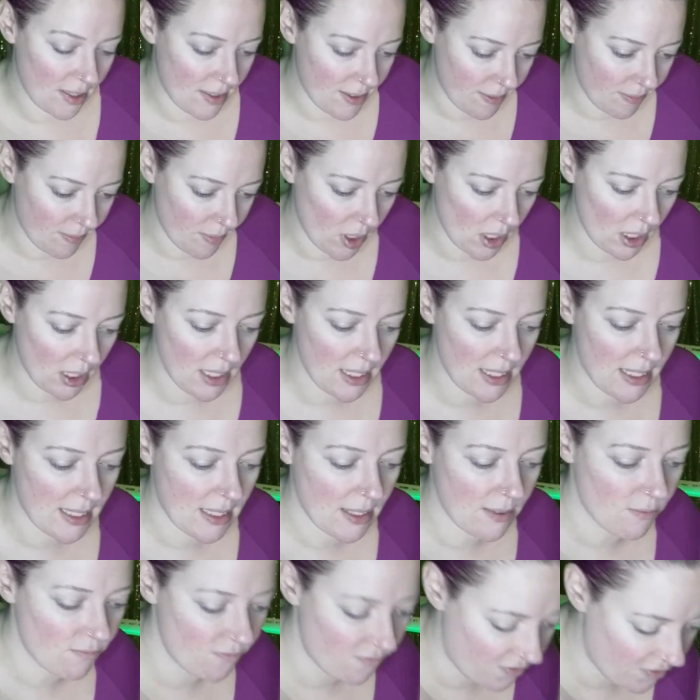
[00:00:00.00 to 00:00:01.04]
it.
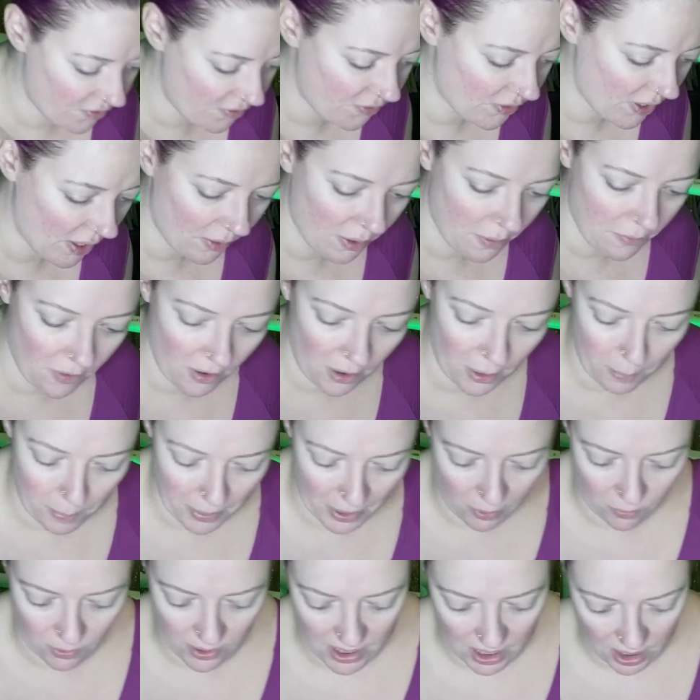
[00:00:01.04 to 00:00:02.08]
Very, very
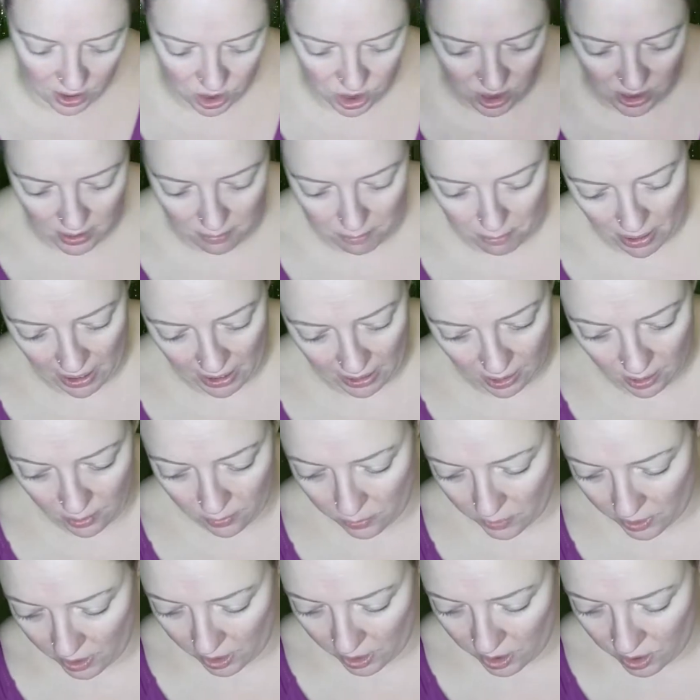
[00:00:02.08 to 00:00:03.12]
big reduction in pain
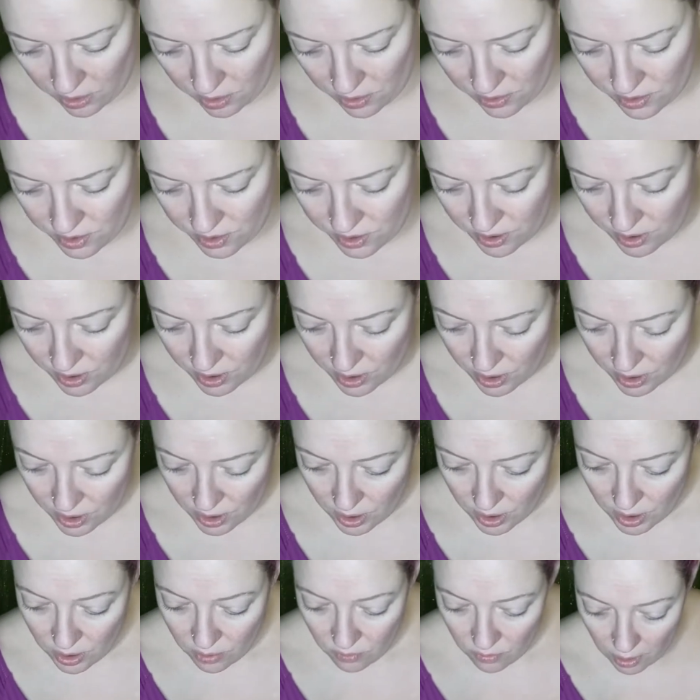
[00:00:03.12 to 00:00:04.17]
when I use
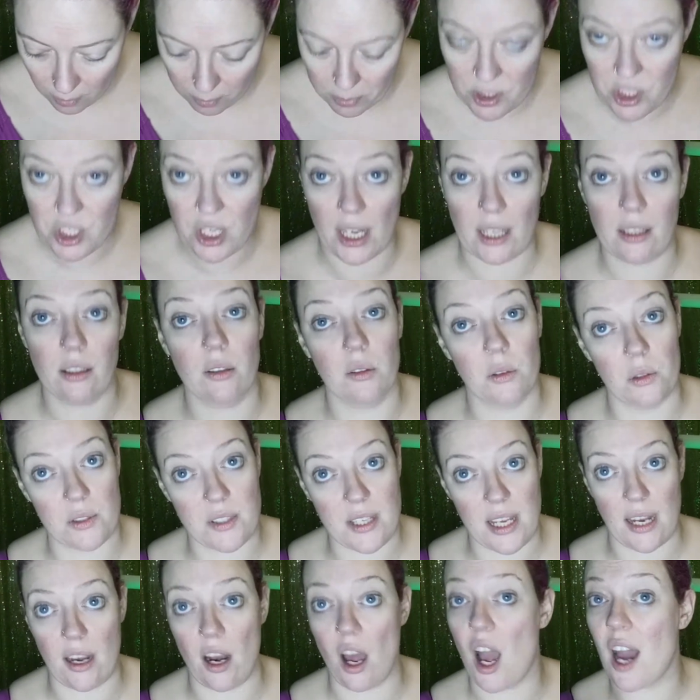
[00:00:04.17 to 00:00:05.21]
Rapigel or
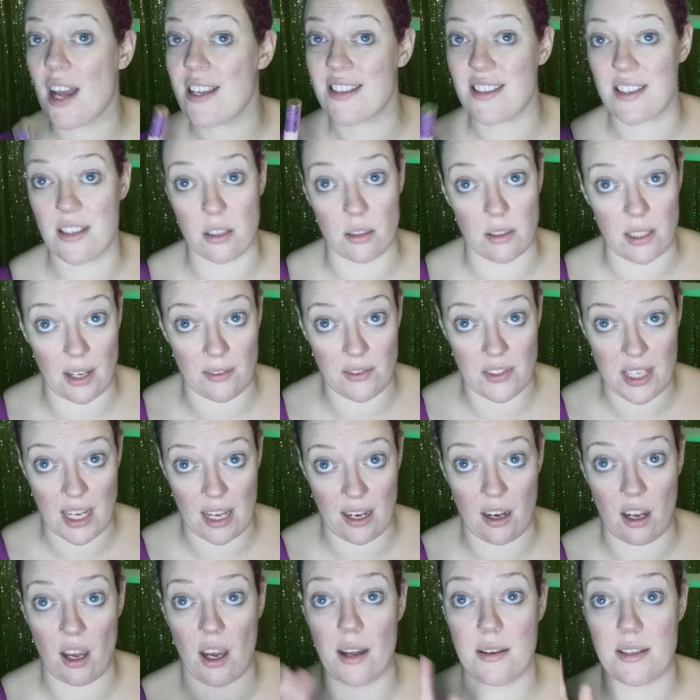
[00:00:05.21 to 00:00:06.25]
Zen. I still love
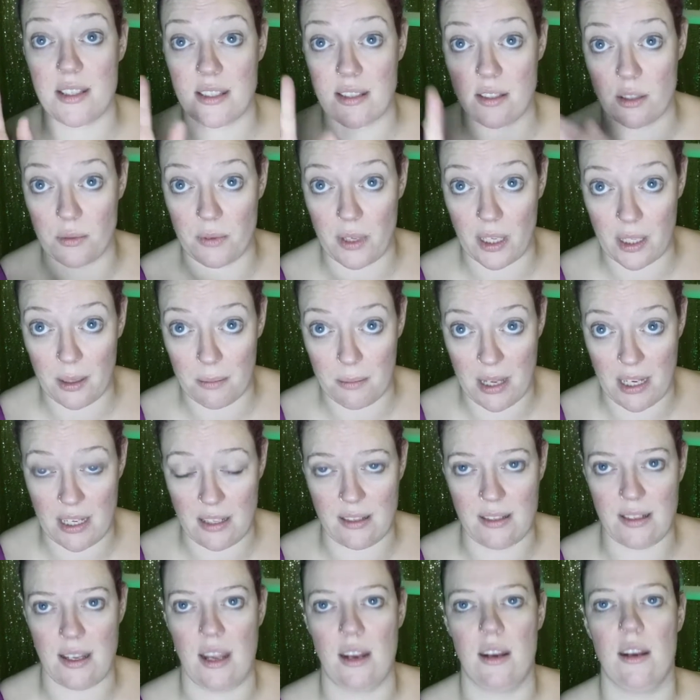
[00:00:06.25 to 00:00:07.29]
Zen. I still
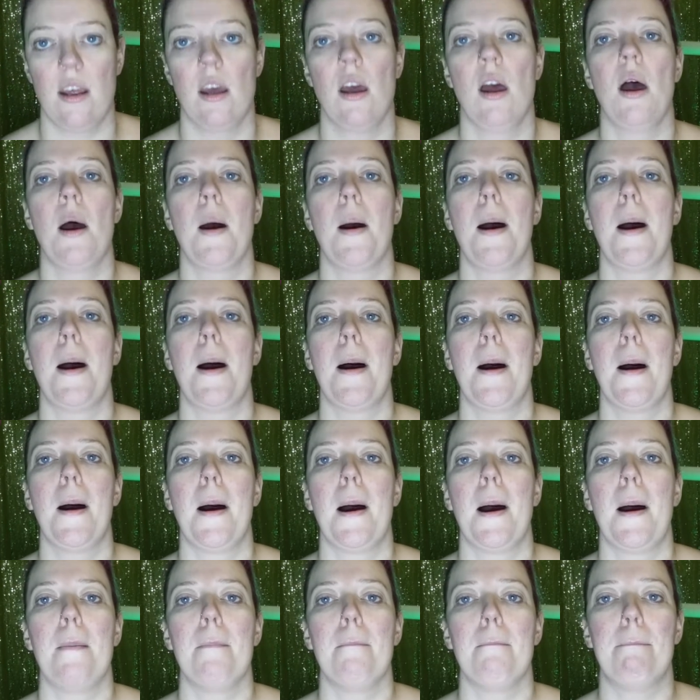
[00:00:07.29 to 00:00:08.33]
recommend Zen,
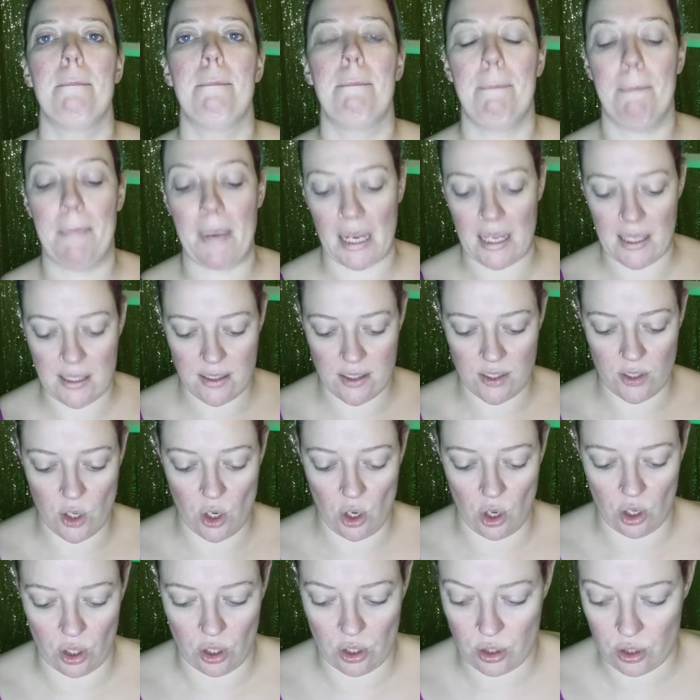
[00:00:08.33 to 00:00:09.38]
but it's
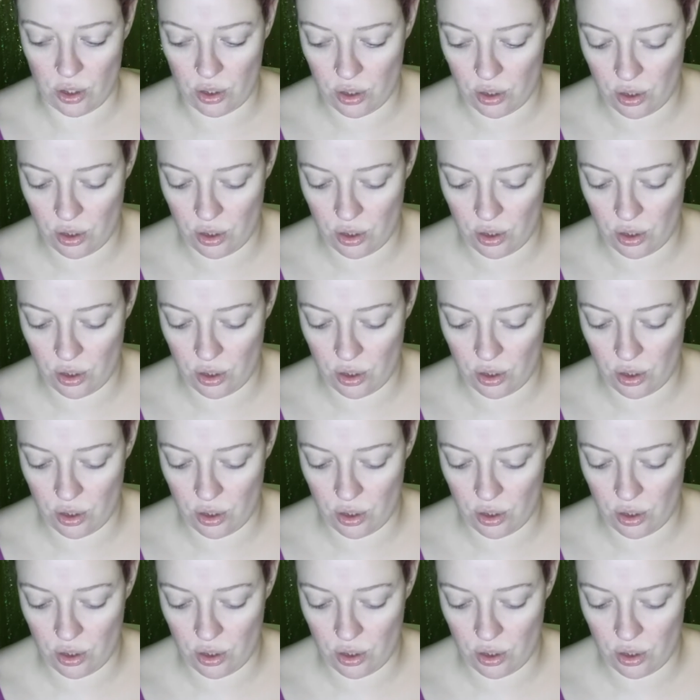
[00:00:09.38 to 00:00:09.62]
not